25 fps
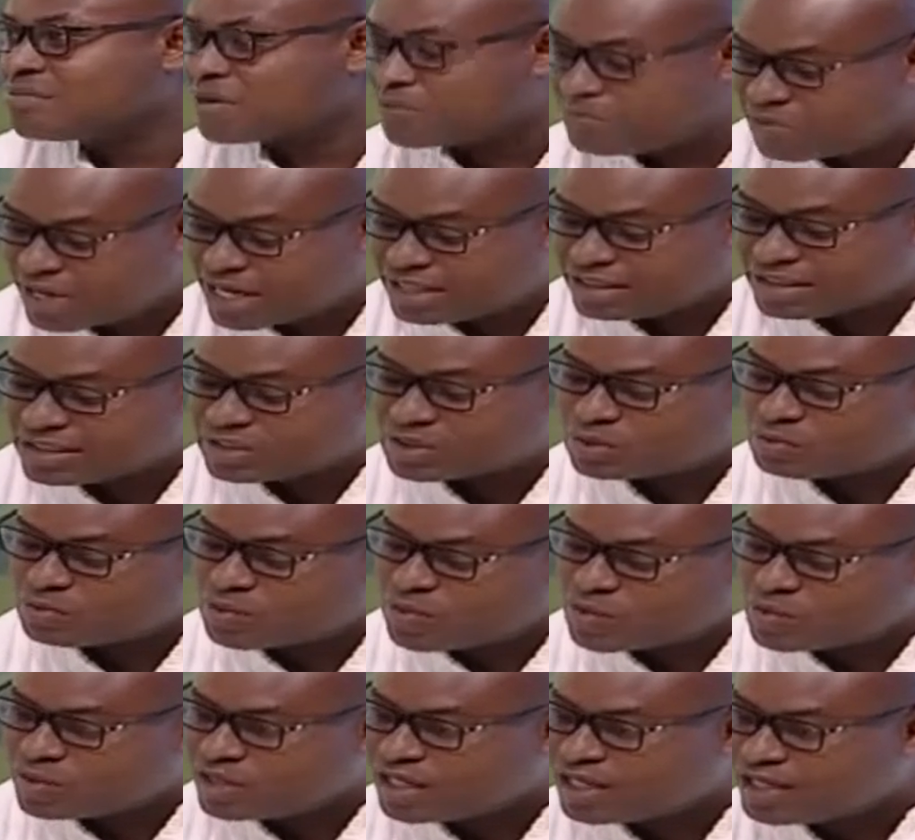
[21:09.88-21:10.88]
right this
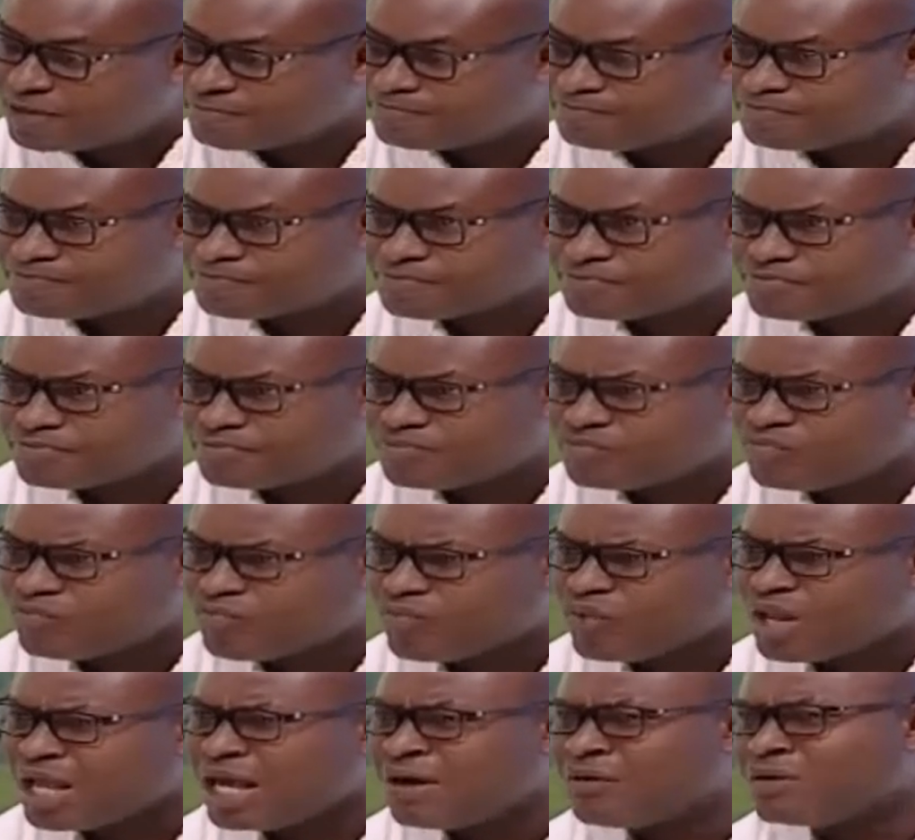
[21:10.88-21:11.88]
morning,
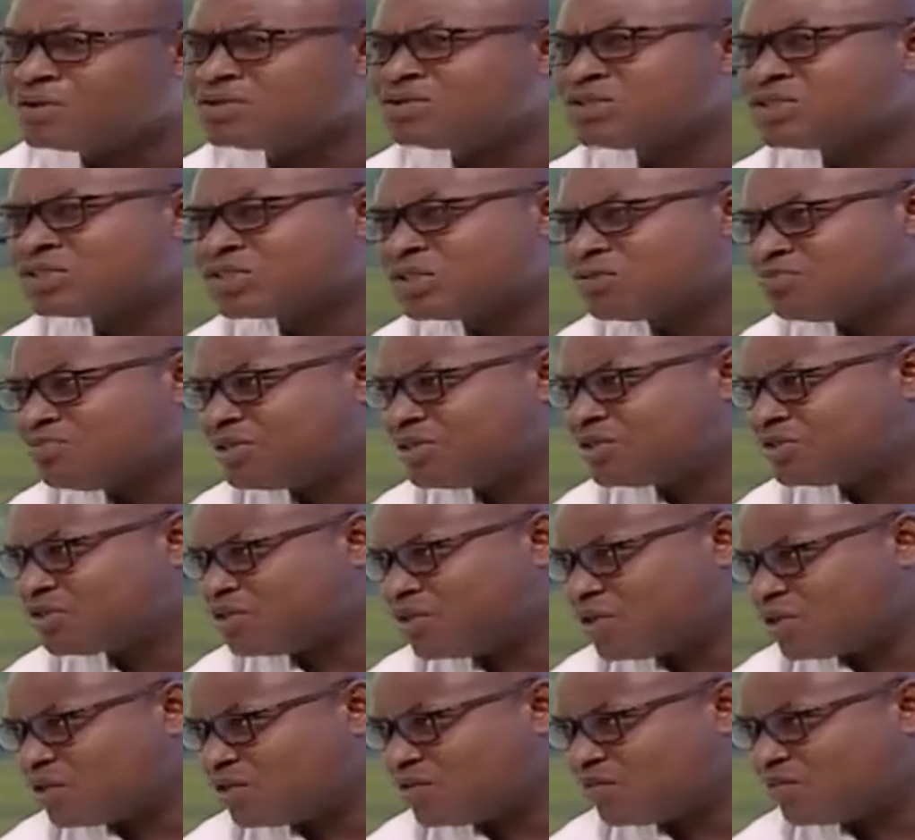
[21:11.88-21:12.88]
I want to submit to
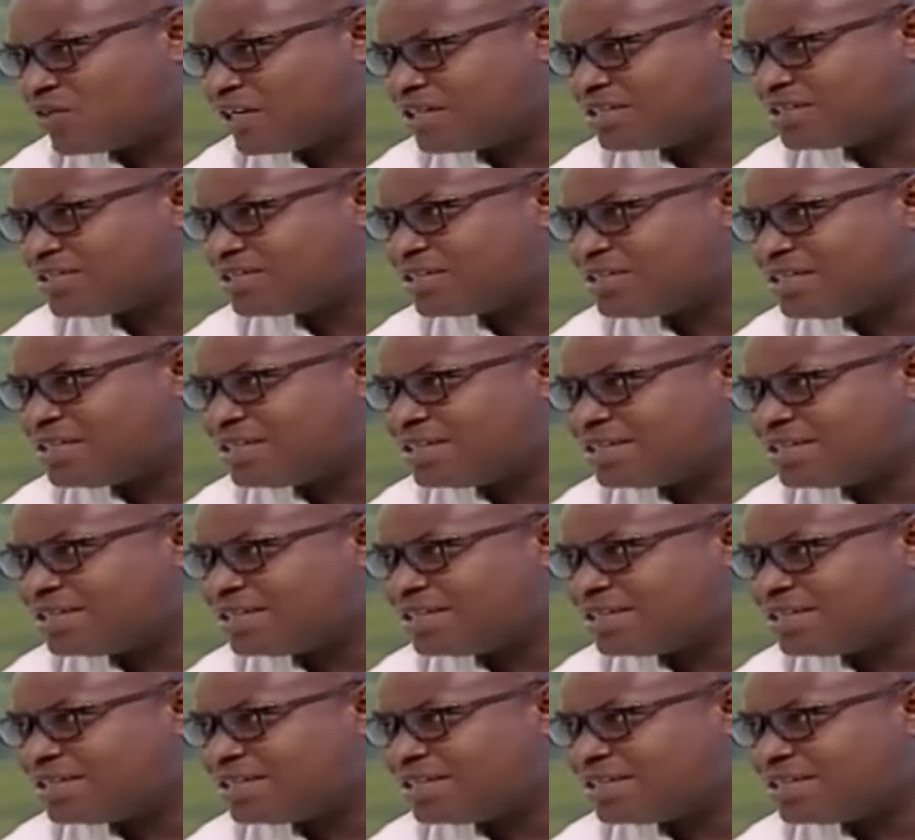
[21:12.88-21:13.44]
all of us